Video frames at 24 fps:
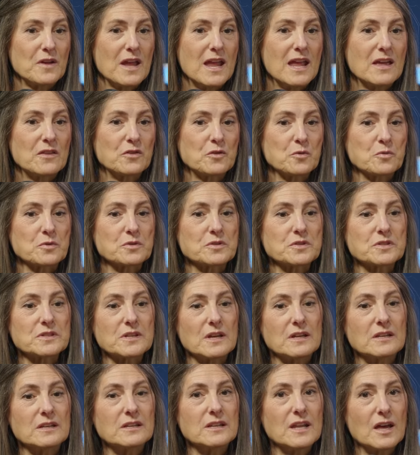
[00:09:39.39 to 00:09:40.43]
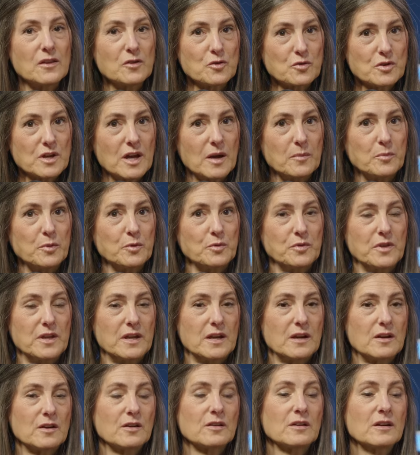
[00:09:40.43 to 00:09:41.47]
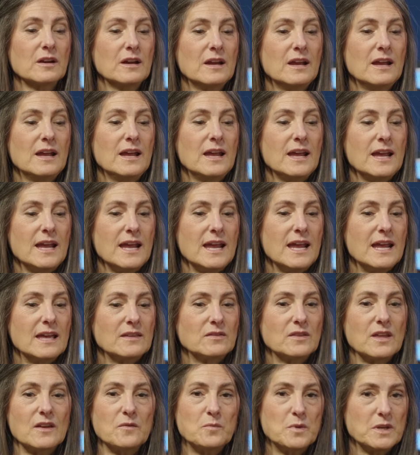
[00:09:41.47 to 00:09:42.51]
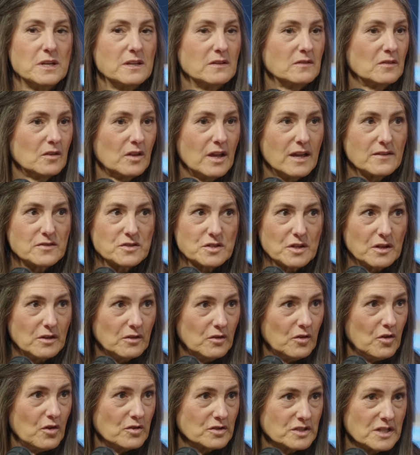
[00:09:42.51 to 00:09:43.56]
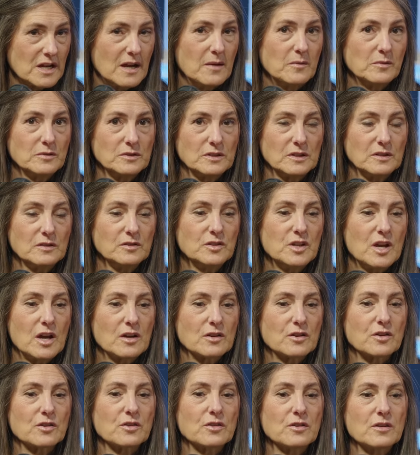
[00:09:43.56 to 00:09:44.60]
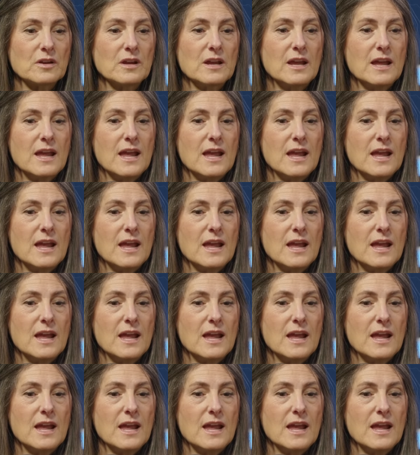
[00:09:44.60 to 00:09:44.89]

And there was another couple there, and they've been in the lifestyle a long time, a little younger.